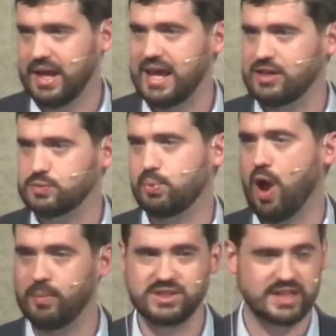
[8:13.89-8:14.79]
He has
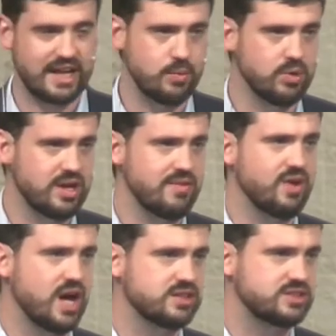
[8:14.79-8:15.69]
promised that He will
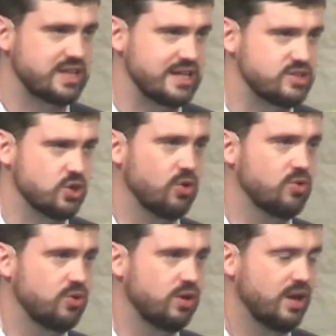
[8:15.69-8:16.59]
give us
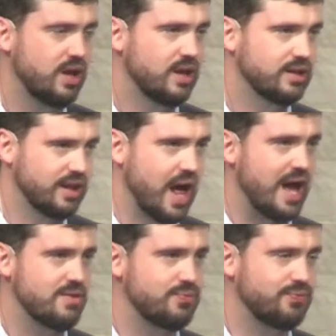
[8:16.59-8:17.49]
eternal
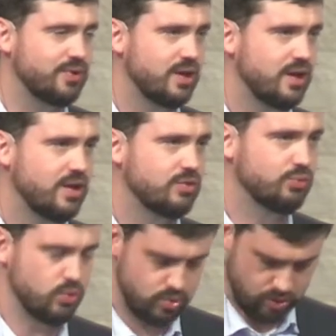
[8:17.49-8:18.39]
life
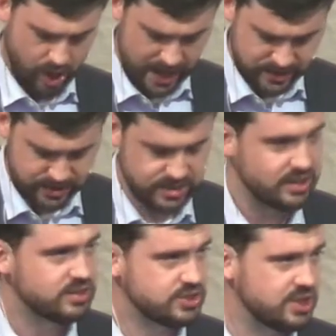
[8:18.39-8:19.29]
through Christ
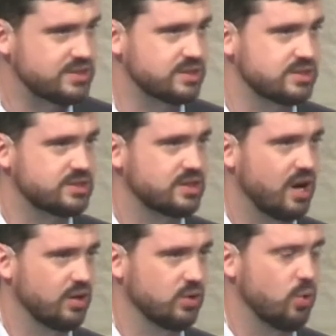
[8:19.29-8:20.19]
Jesus
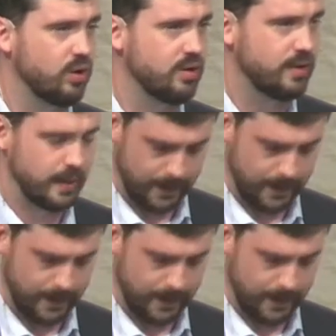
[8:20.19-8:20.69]
our Lord.